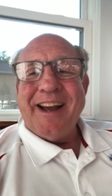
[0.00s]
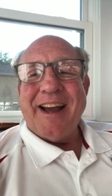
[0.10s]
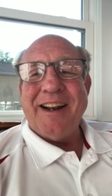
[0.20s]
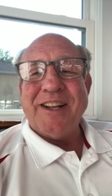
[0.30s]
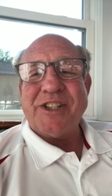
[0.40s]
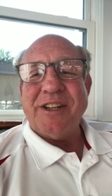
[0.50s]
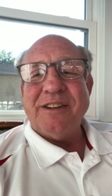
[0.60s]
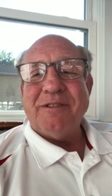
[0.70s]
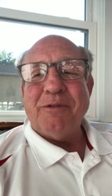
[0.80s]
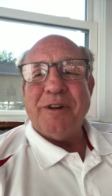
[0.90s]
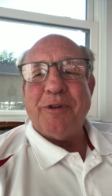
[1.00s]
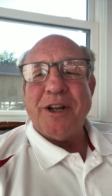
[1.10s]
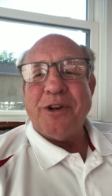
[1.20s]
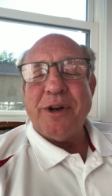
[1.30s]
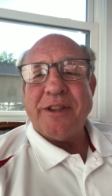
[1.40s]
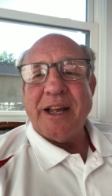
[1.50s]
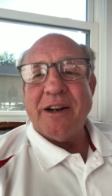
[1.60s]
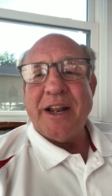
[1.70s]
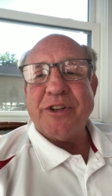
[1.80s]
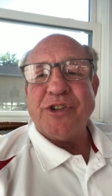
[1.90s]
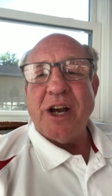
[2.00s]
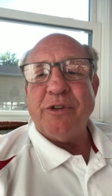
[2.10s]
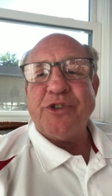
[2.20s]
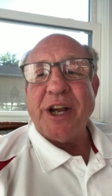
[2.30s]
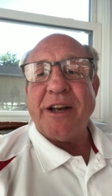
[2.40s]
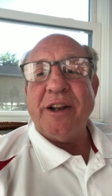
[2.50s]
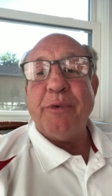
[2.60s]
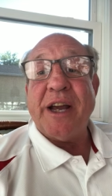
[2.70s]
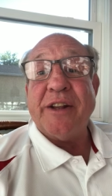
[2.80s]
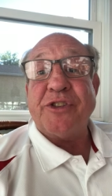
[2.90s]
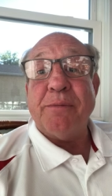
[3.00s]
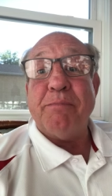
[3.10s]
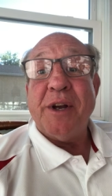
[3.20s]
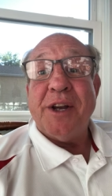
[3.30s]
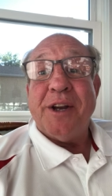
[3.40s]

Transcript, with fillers: hey, listen, if we can do anything, let us know. Secondly, we got some